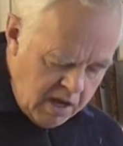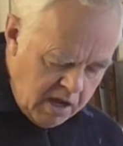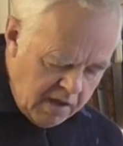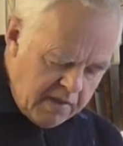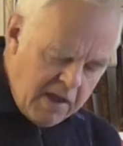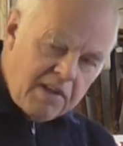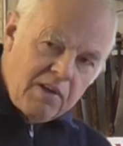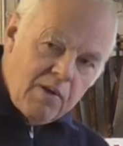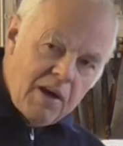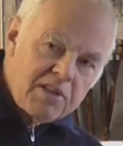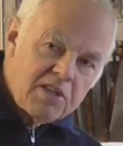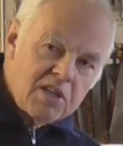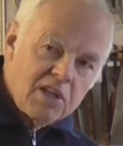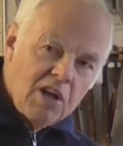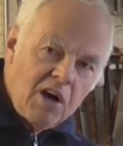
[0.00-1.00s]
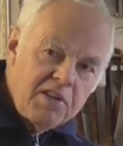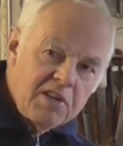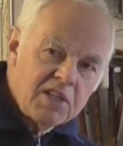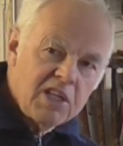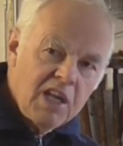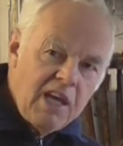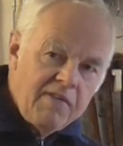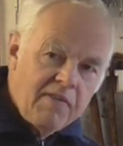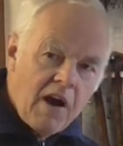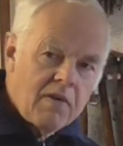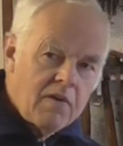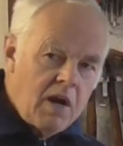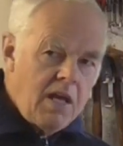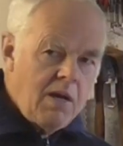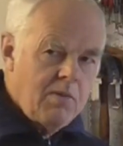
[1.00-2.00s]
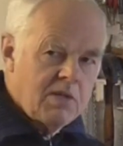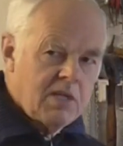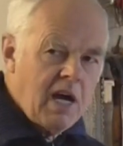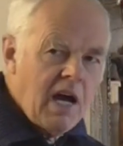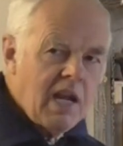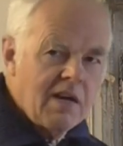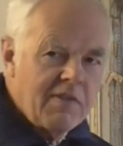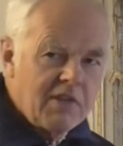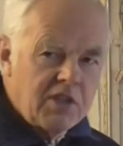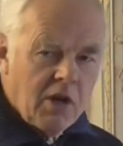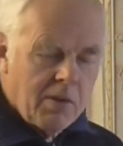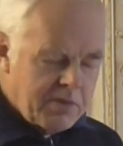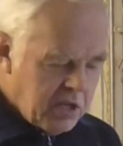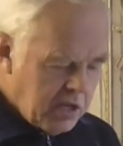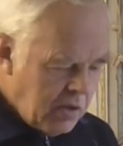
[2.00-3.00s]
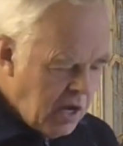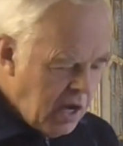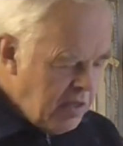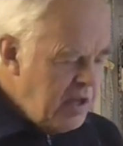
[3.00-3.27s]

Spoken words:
and then you had to slide the sleeve out, and it was a hell of a job to do.